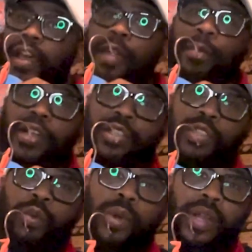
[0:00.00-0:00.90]
my
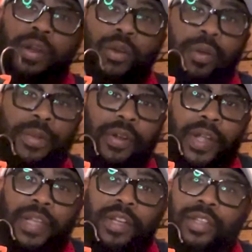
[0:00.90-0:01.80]
square on me right
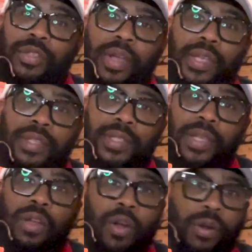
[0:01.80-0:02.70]
here so I can take
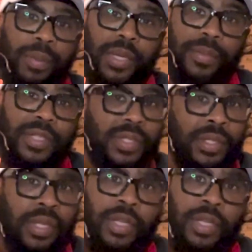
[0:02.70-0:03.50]
card payments.